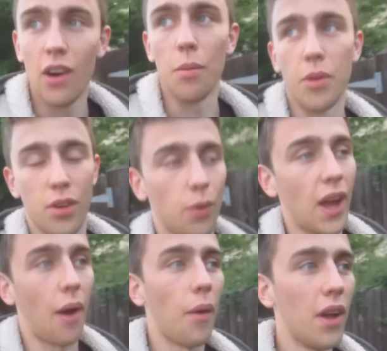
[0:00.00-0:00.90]
up until
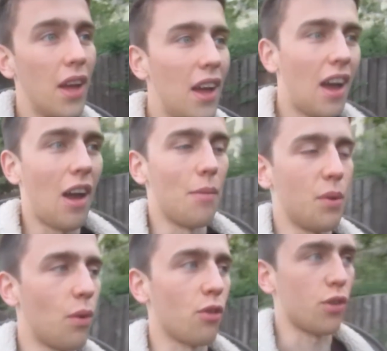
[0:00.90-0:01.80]
now,
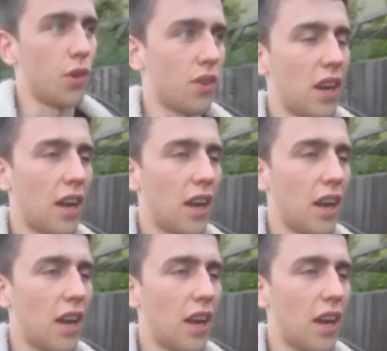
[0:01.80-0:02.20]
and we're all using